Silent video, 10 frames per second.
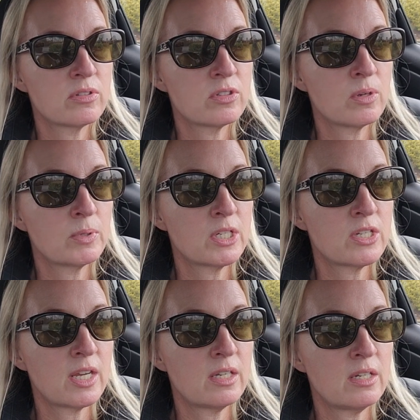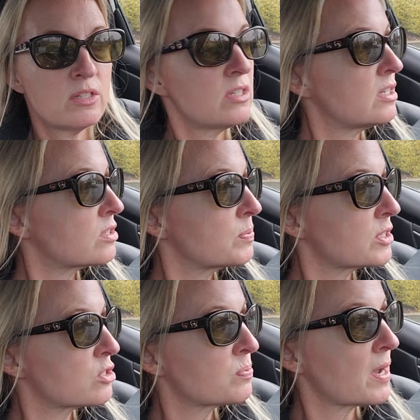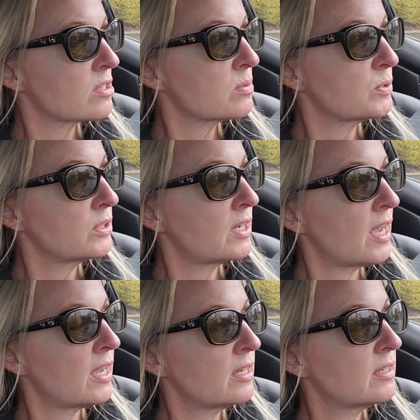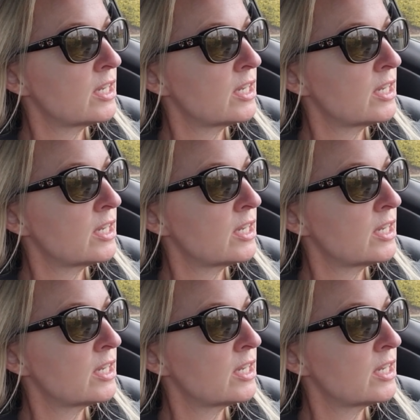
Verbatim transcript: So I'm going to take it easy as much as possible today.